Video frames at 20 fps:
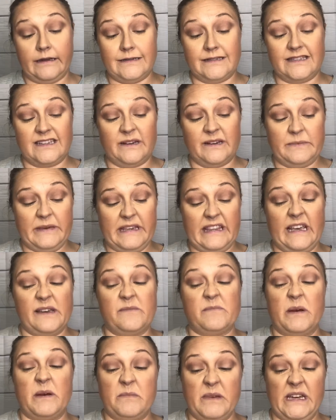It's going to be
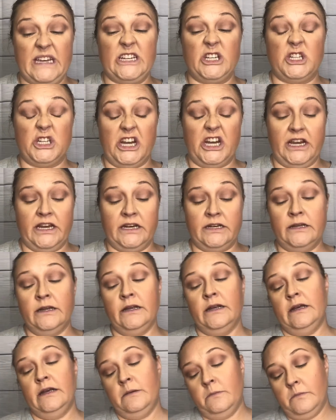like my base shade.
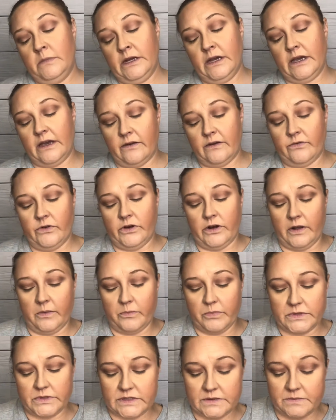I'm going to cover it
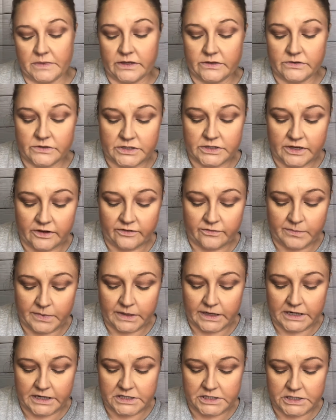up with some other stuff,
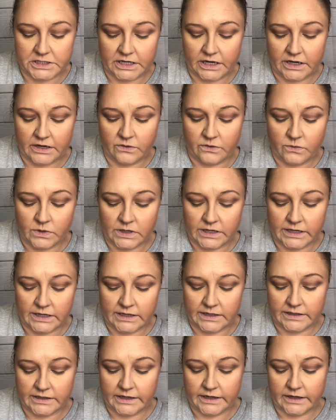but I just kind of want it
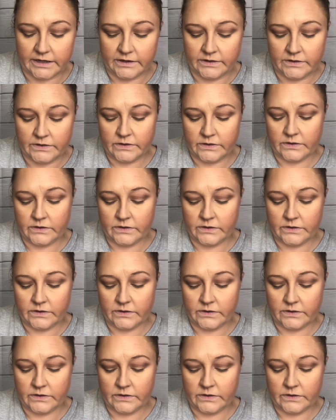in there.